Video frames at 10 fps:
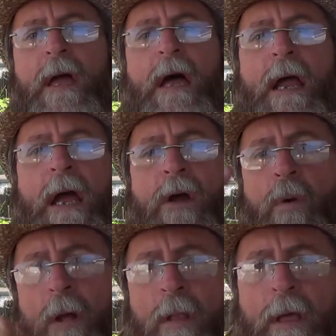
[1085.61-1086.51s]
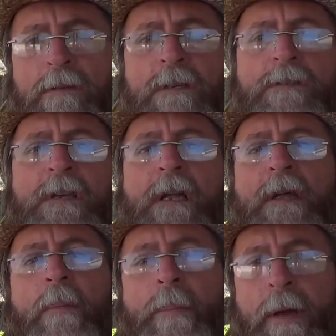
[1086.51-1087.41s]
I got quail eggs inside
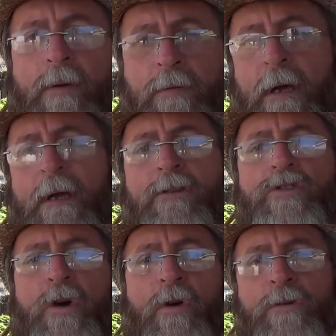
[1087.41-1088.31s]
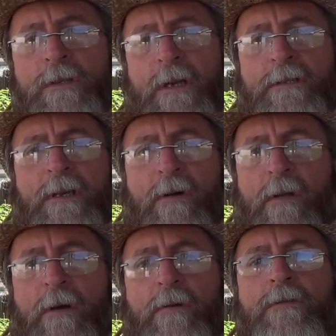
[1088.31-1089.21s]
that are pickled in jars that I sell
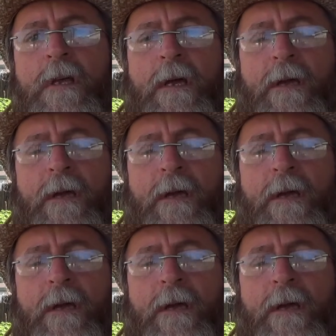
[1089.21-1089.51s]
those.